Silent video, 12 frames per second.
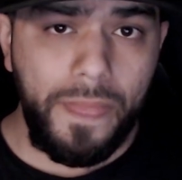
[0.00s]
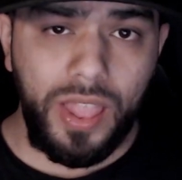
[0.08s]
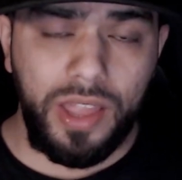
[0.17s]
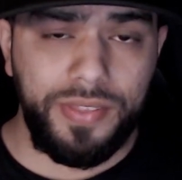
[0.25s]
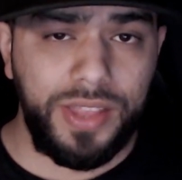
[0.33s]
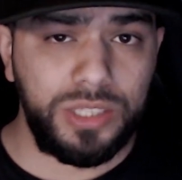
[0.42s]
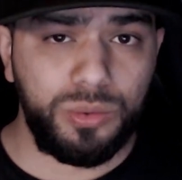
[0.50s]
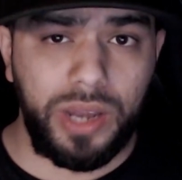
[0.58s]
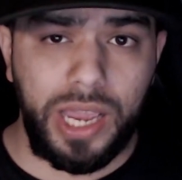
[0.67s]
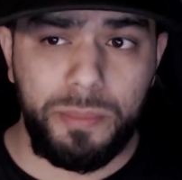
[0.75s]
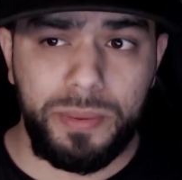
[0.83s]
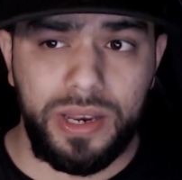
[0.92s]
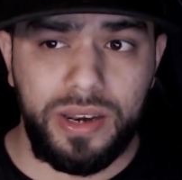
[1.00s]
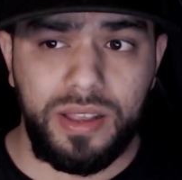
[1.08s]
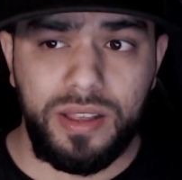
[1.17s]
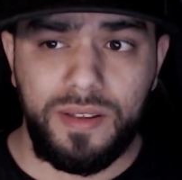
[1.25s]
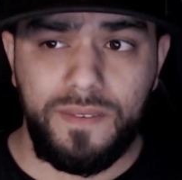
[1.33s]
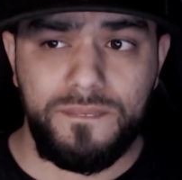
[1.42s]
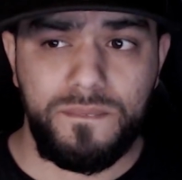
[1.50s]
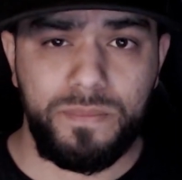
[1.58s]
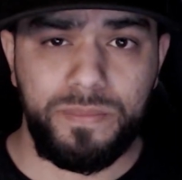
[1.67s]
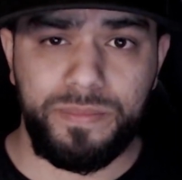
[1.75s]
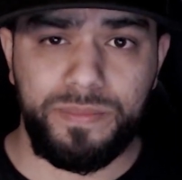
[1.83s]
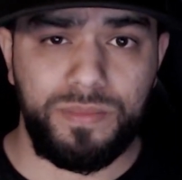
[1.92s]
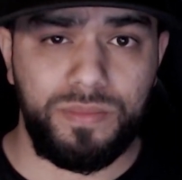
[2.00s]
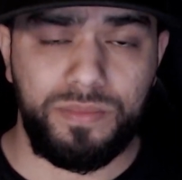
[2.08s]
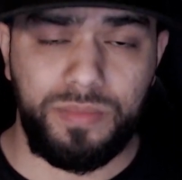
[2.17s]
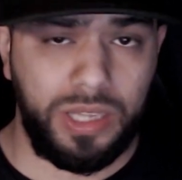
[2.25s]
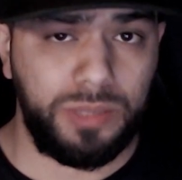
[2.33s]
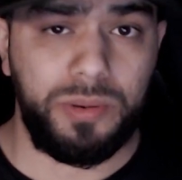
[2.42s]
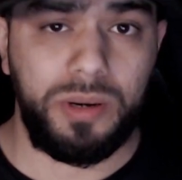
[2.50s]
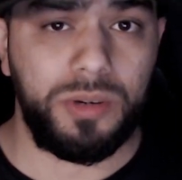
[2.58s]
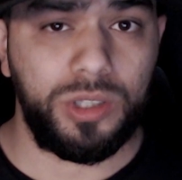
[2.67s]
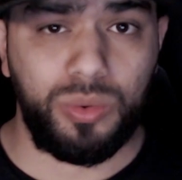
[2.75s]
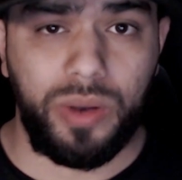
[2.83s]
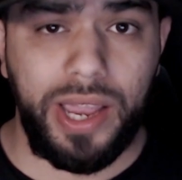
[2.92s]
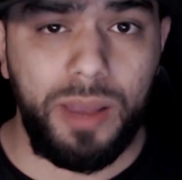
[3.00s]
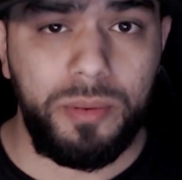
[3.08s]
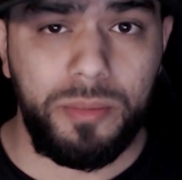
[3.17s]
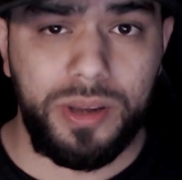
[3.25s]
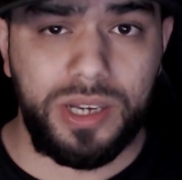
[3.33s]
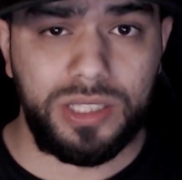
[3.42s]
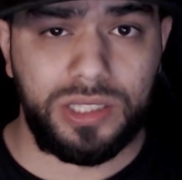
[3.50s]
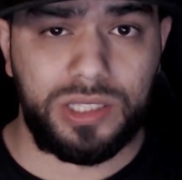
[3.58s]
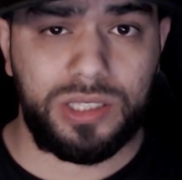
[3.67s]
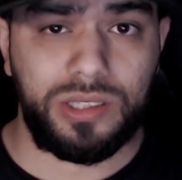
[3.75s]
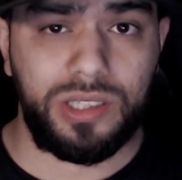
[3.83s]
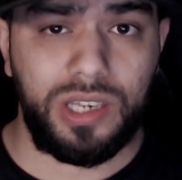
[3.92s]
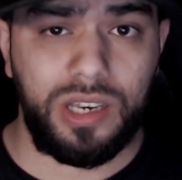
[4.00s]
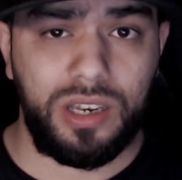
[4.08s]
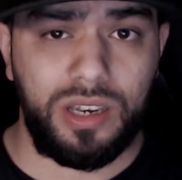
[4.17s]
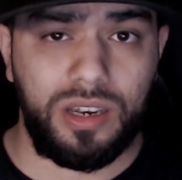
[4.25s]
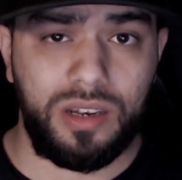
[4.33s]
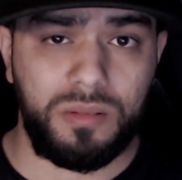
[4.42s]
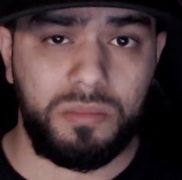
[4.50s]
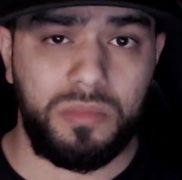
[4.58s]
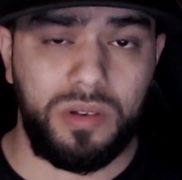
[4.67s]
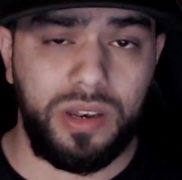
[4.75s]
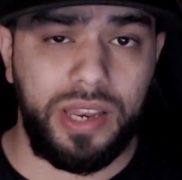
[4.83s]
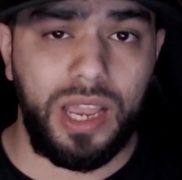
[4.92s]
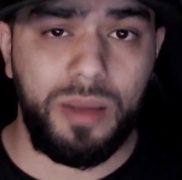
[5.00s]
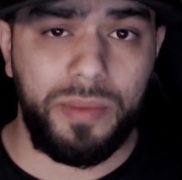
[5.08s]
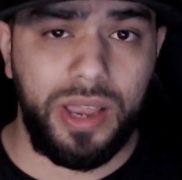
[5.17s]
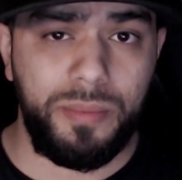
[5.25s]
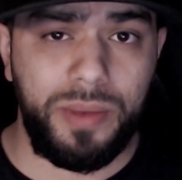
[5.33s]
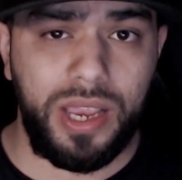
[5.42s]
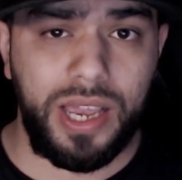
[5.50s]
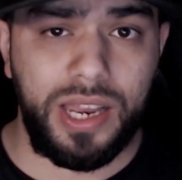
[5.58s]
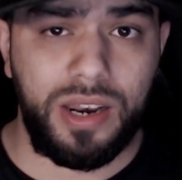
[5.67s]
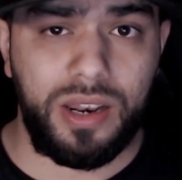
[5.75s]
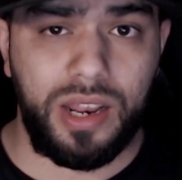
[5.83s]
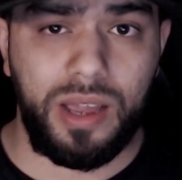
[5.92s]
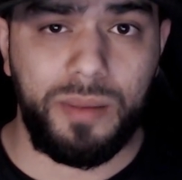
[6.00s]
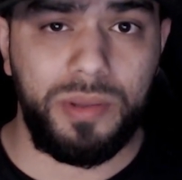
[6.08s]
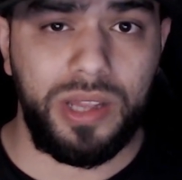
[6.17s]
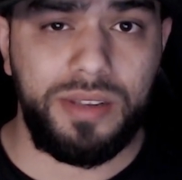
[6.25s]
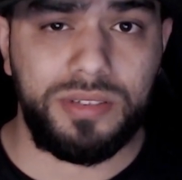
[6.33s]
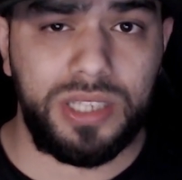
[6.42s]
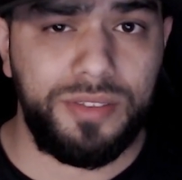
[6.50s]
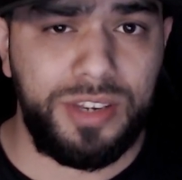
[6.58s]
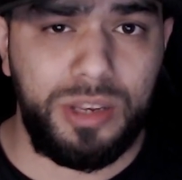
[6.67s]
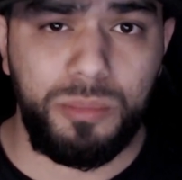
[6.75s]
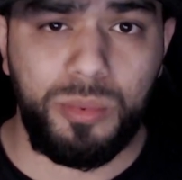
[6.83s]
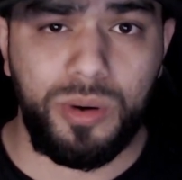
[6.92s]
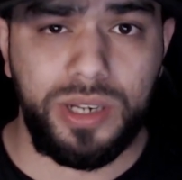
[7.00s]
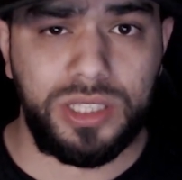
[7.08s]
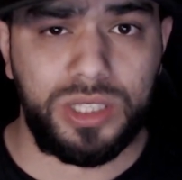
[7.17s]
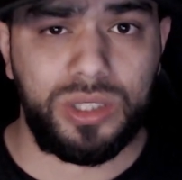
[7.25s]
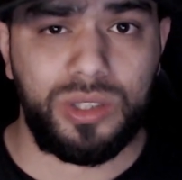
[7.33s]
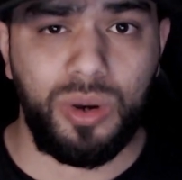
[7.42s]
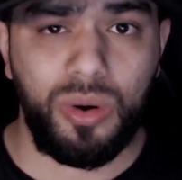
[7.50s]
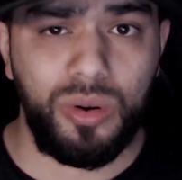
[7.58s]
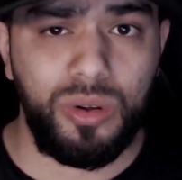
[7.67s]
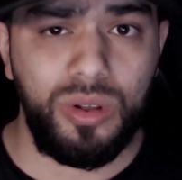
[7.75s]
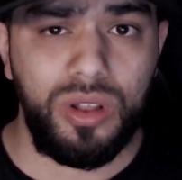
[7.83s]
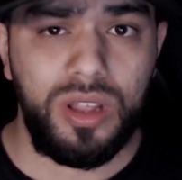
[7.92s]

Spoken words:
And that's what happened. That's pretty much what happened, because, yeah, Miami had, I believe, 17 points total.